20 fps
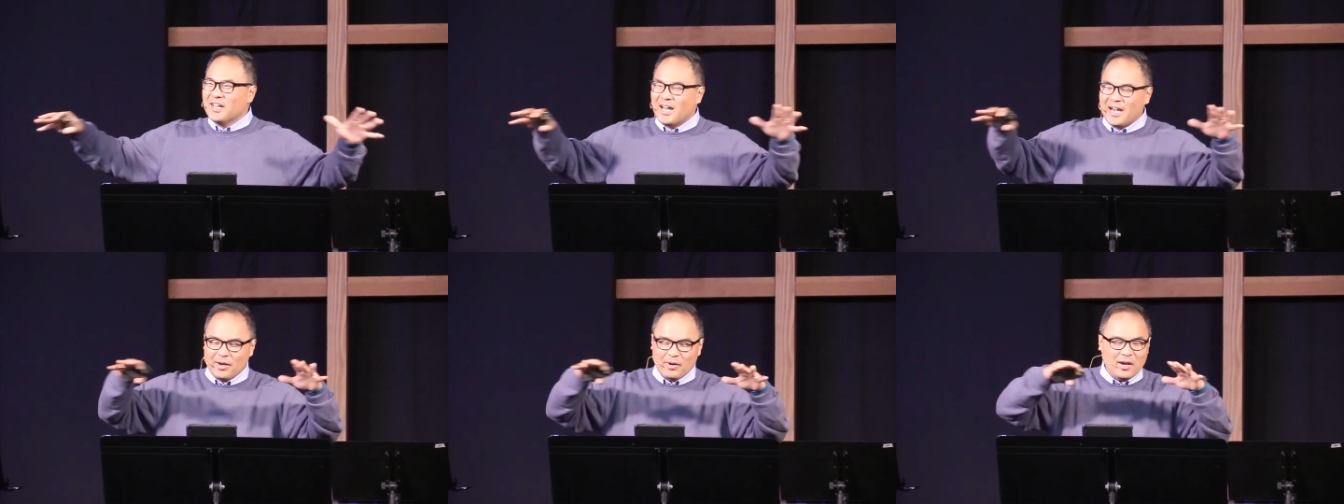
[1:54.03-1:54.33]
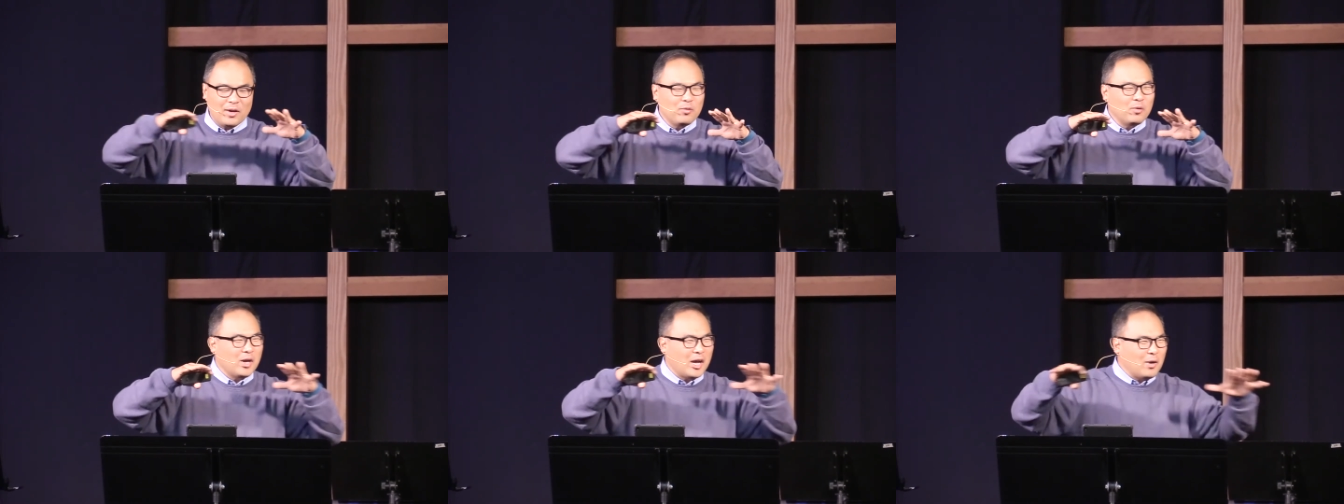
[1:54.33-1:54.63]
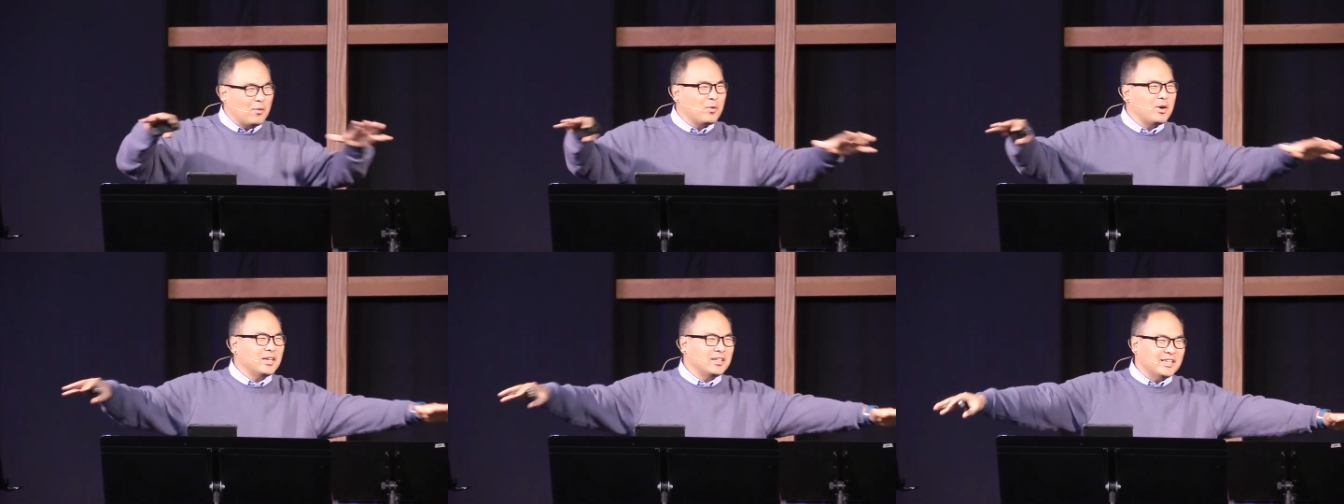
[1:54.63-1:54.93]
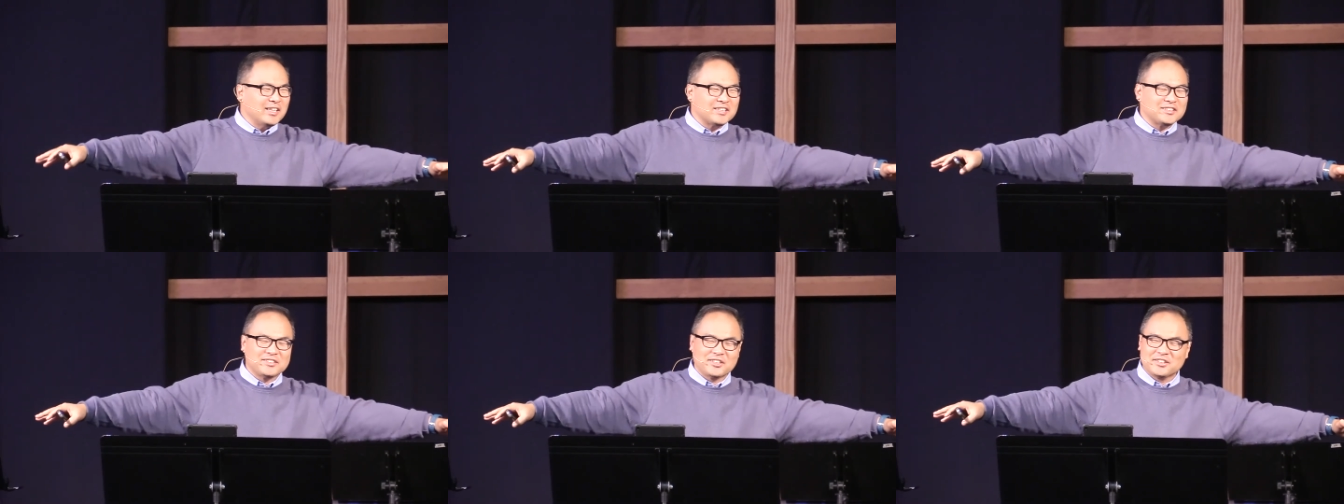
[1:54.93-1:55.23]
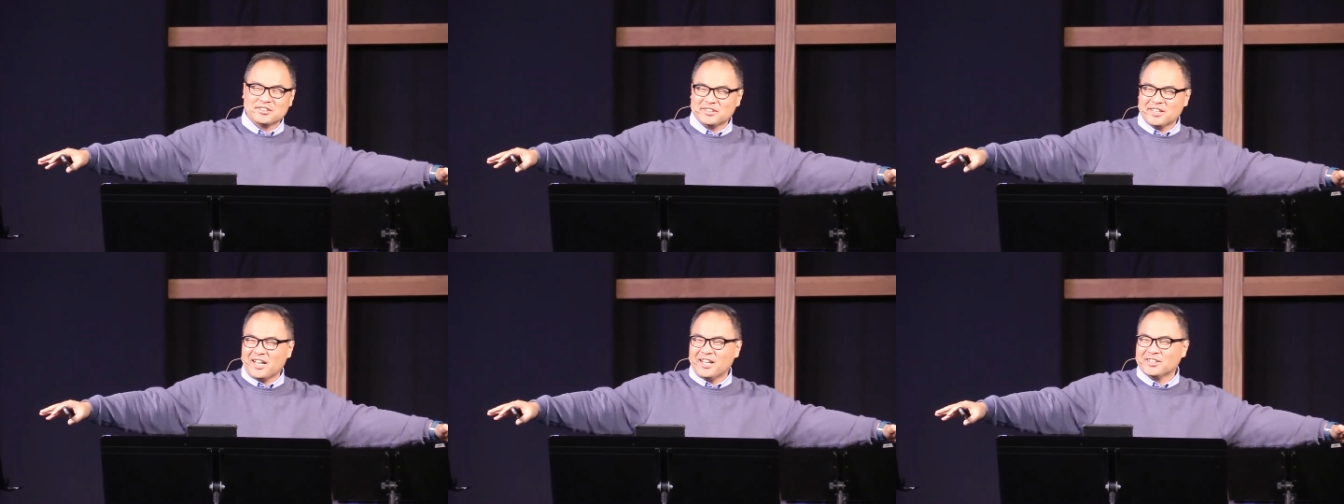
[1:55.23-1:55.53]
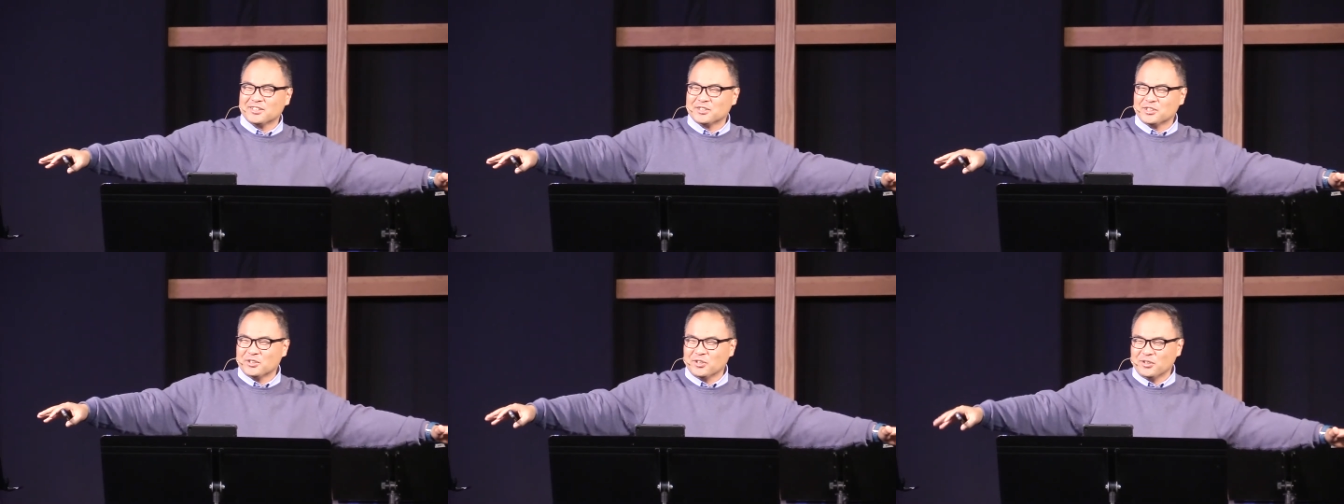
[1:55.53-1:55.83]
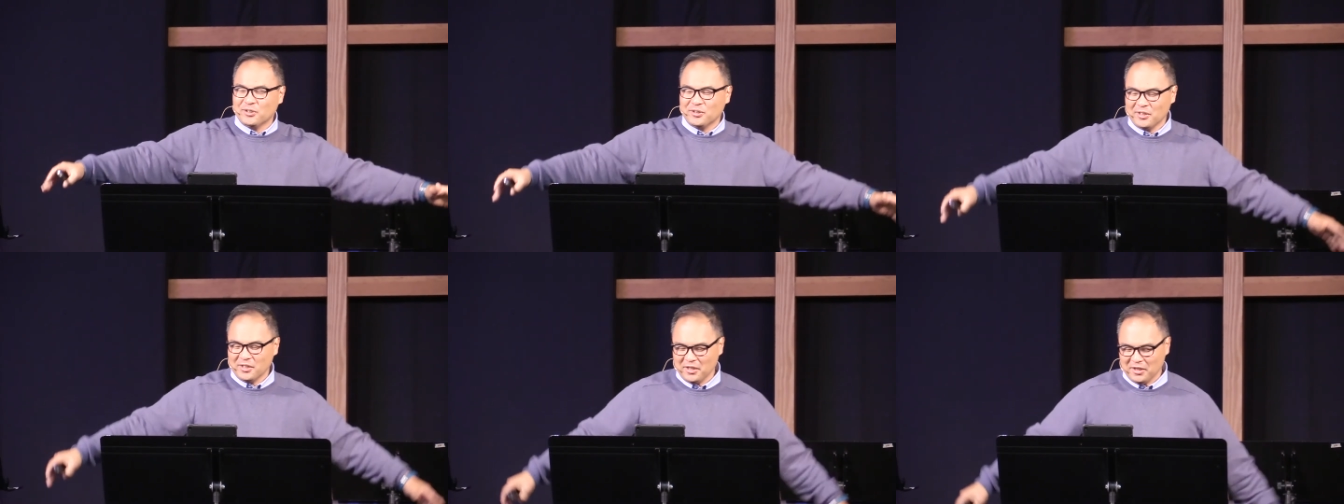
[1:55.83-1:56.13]
I, I, I want like success, you
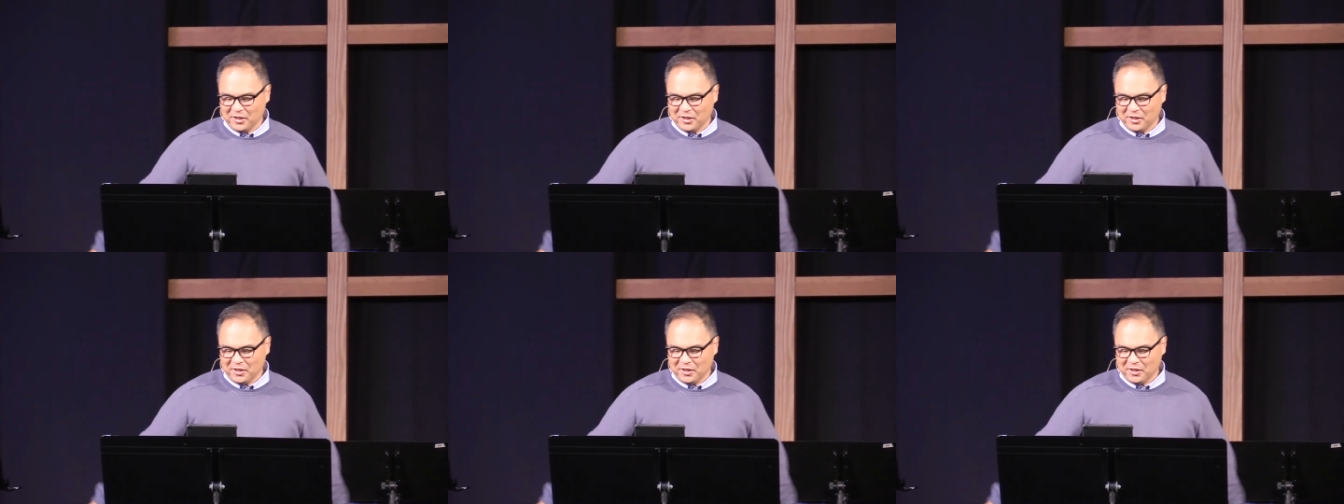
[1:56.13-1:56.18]
know?